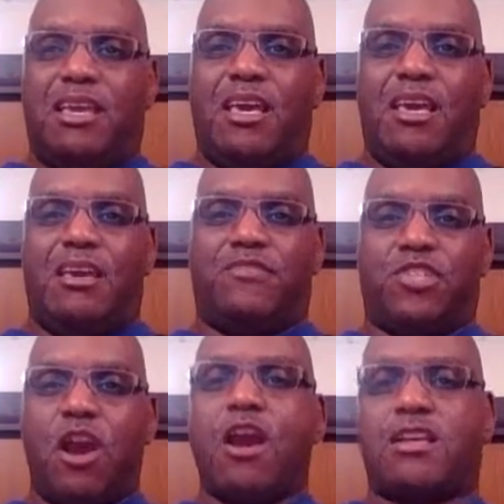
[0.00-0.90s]
If
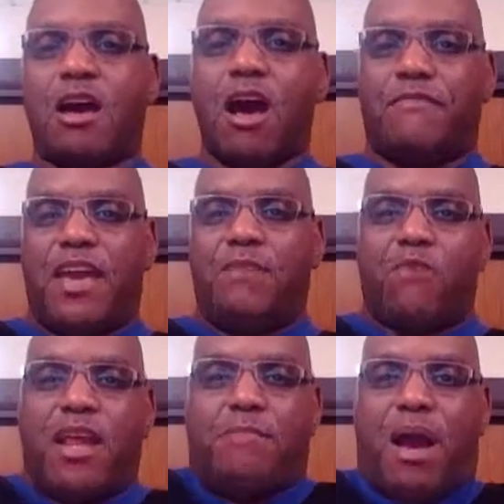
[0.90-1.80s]
Jared Goff ain't
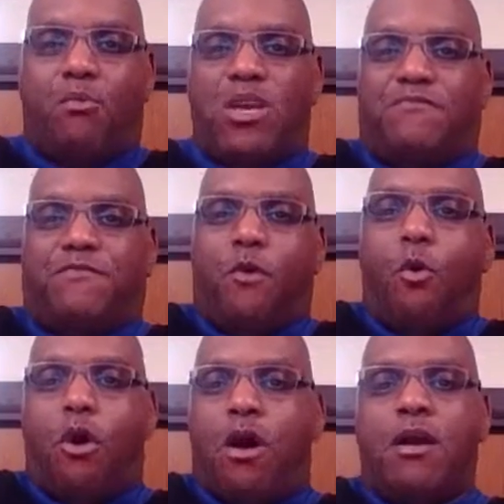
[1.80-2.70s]
ready by week
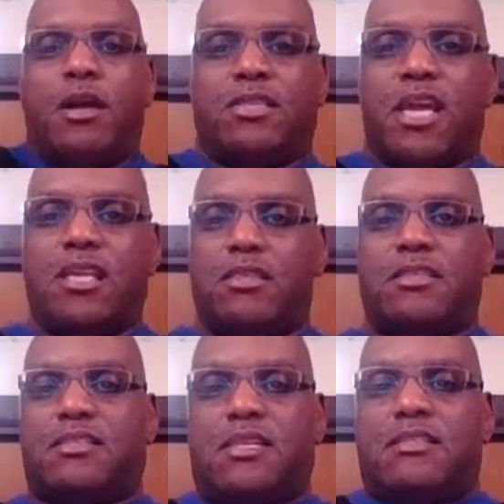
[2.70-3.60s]
4, then
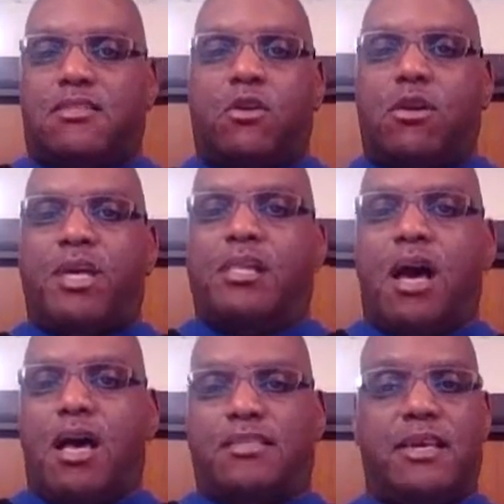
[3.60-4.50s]
this season's going to be a
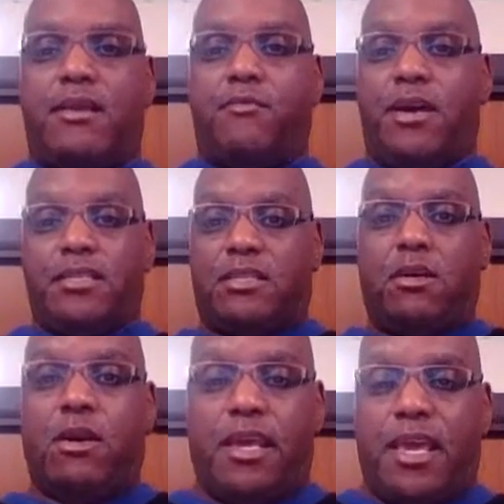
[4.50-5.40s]
loss anyway.
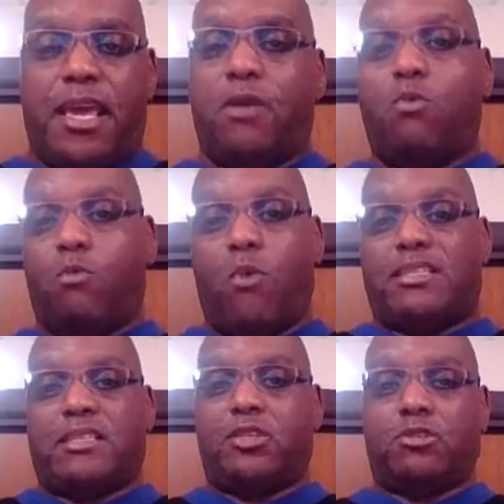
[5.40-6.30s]
So, and a
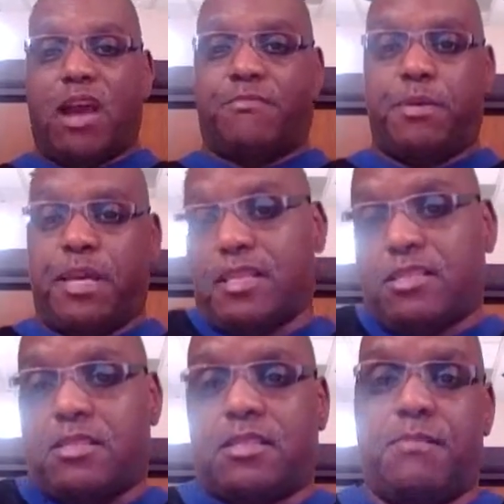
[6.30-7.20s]
wasted draft pick.
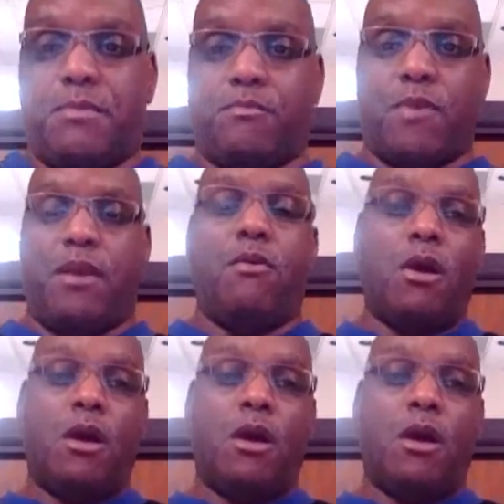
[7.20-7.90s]
Let's just keep it real.